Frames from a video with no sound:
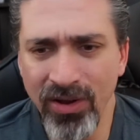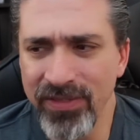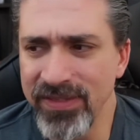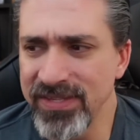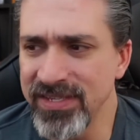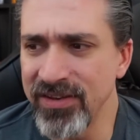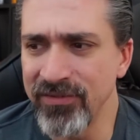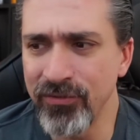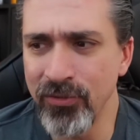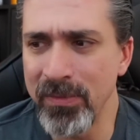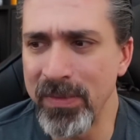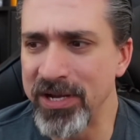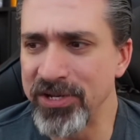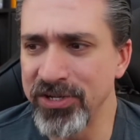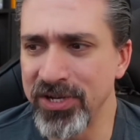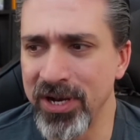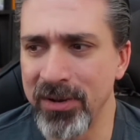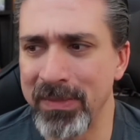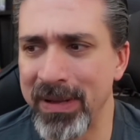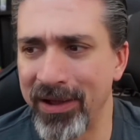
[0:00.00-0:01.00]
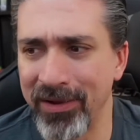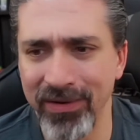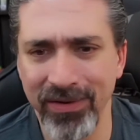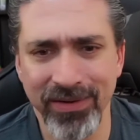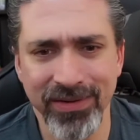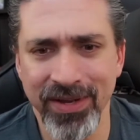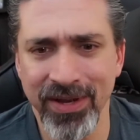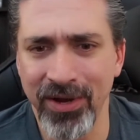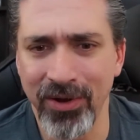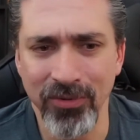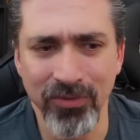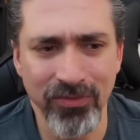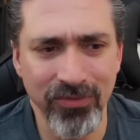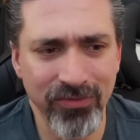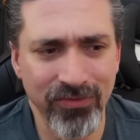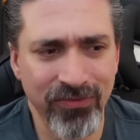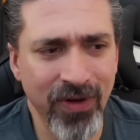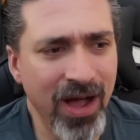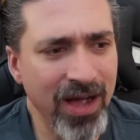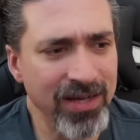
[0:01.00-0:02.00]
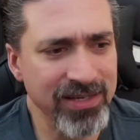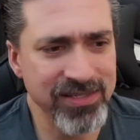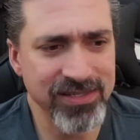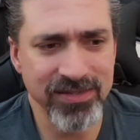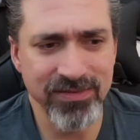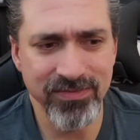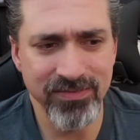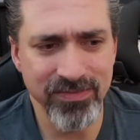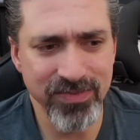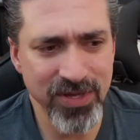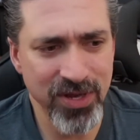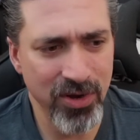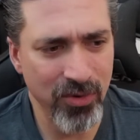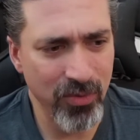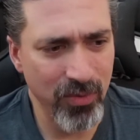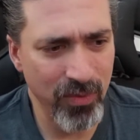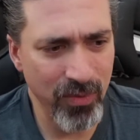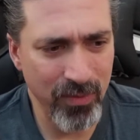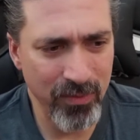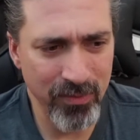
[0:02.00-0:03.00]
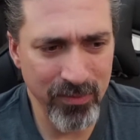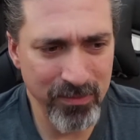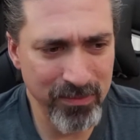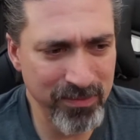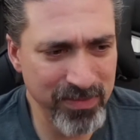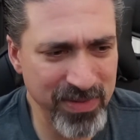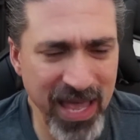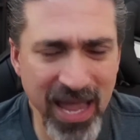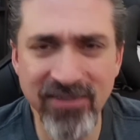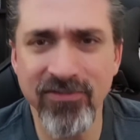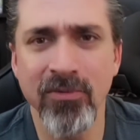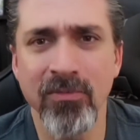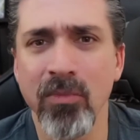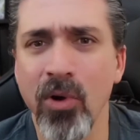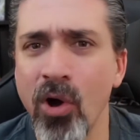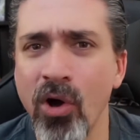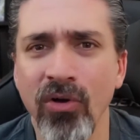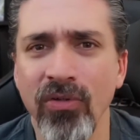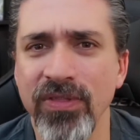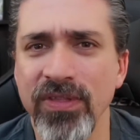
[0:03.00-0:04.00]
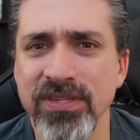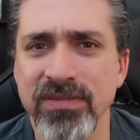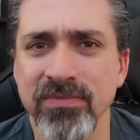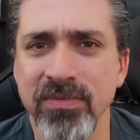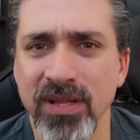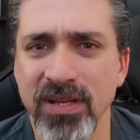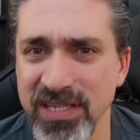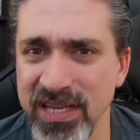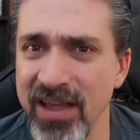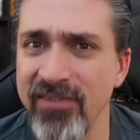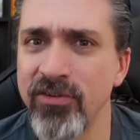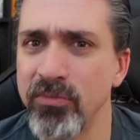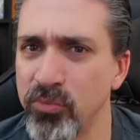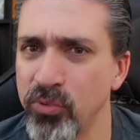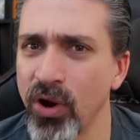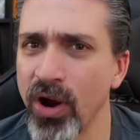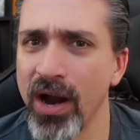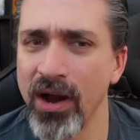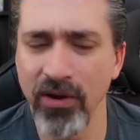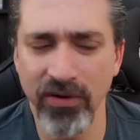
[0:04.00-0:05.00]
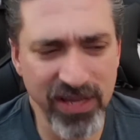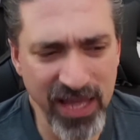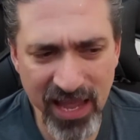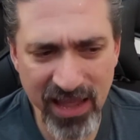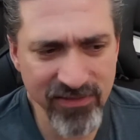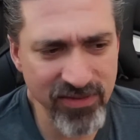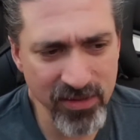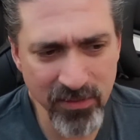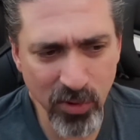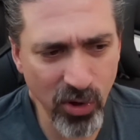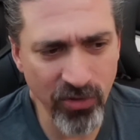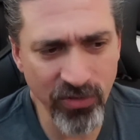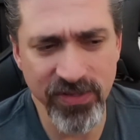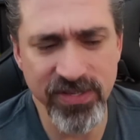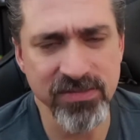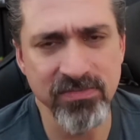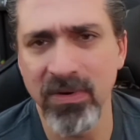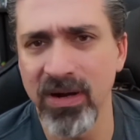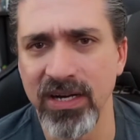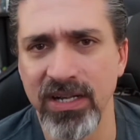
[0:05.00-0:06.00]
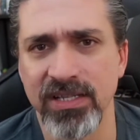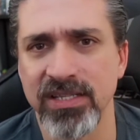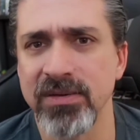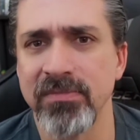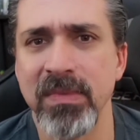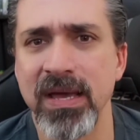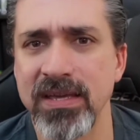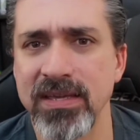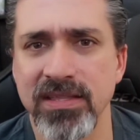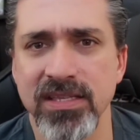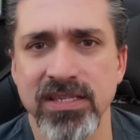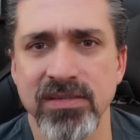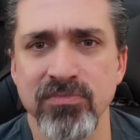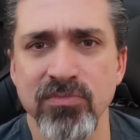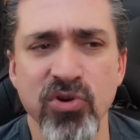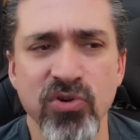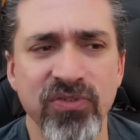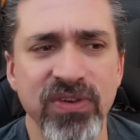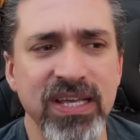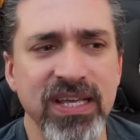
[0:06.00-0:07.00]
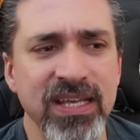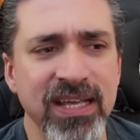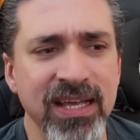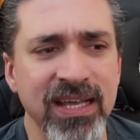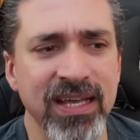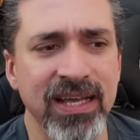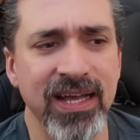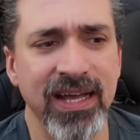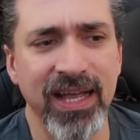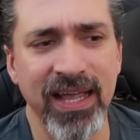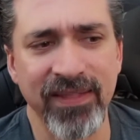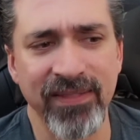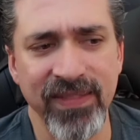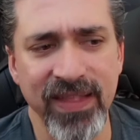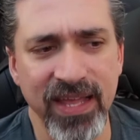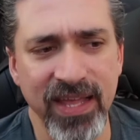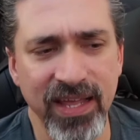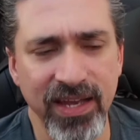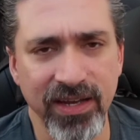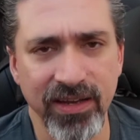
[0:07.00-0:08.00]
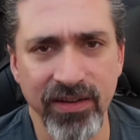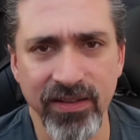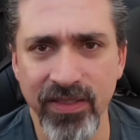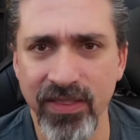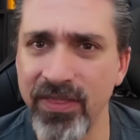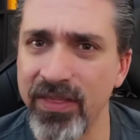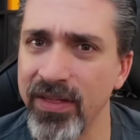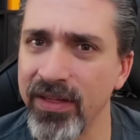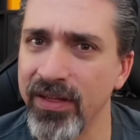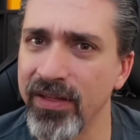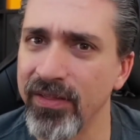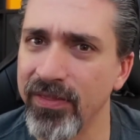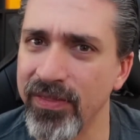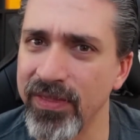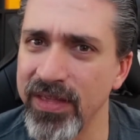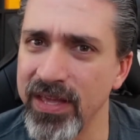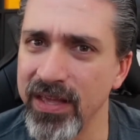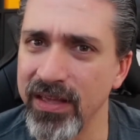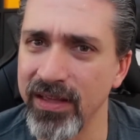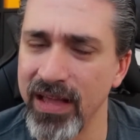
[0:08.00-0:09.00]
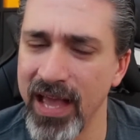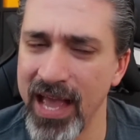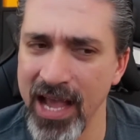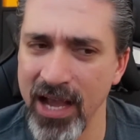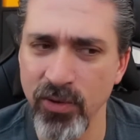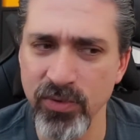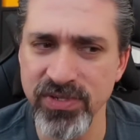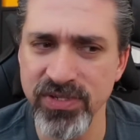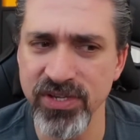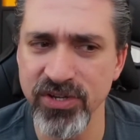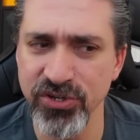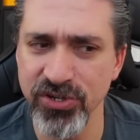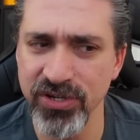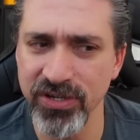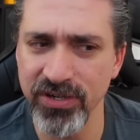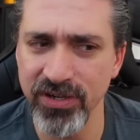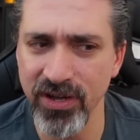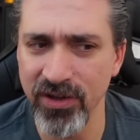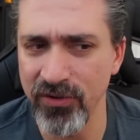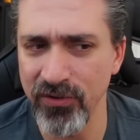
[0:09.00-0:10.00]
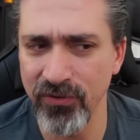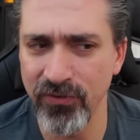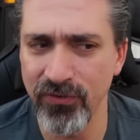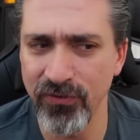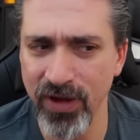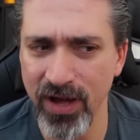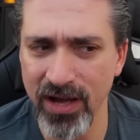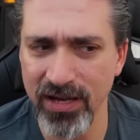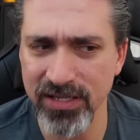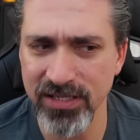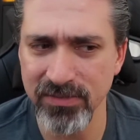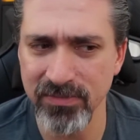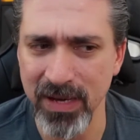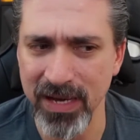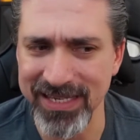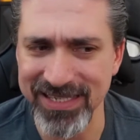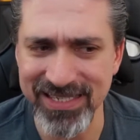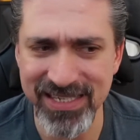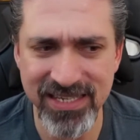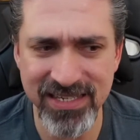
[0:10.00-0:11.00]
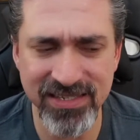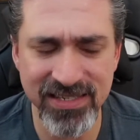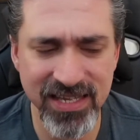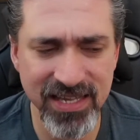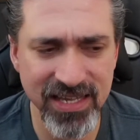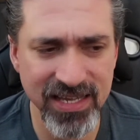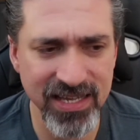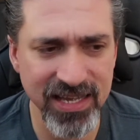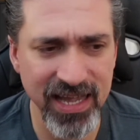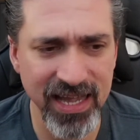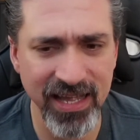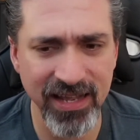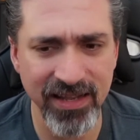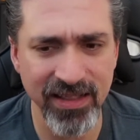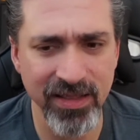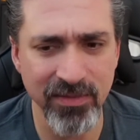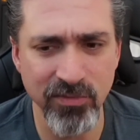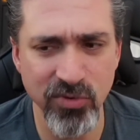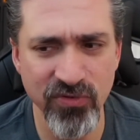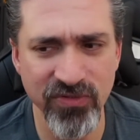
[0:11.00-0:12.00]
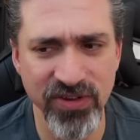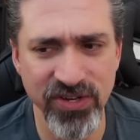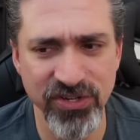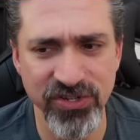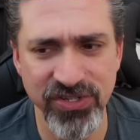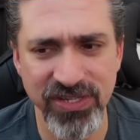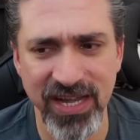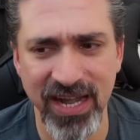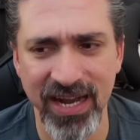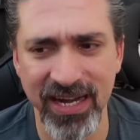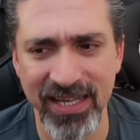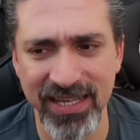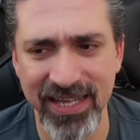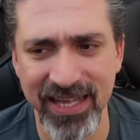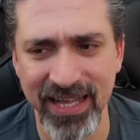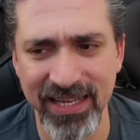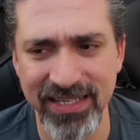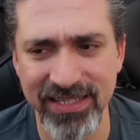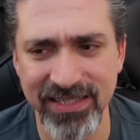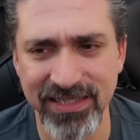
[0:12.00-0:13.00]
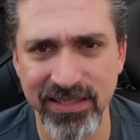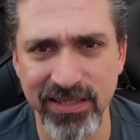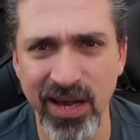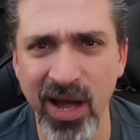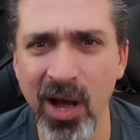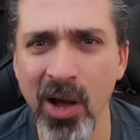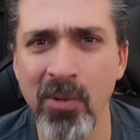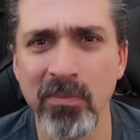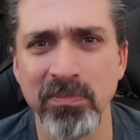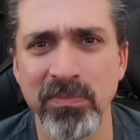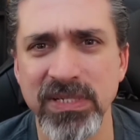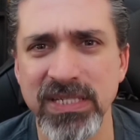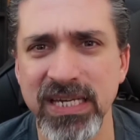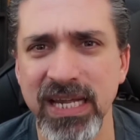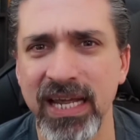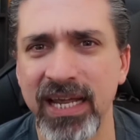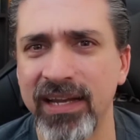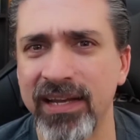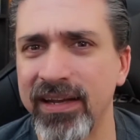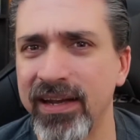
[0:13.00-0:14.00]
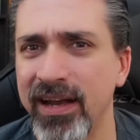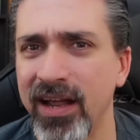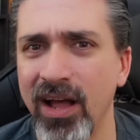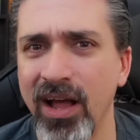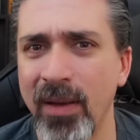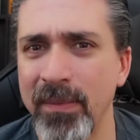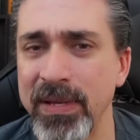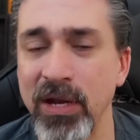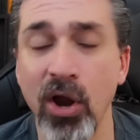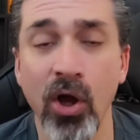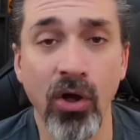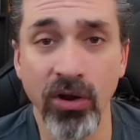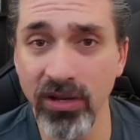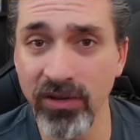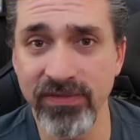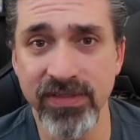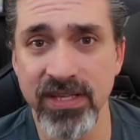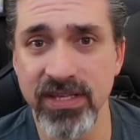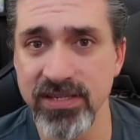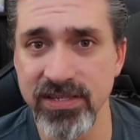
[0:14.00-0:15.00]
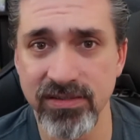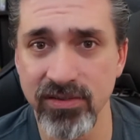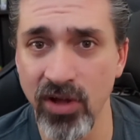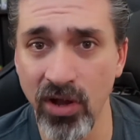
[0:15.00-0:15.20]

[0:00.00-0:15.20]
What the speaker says: information about, Fox, gave him all this David Pryor gave him all this money to make this movie, and then the acquisition of Fox by Disney, and the movie just kind of got dumped, and I mean all of this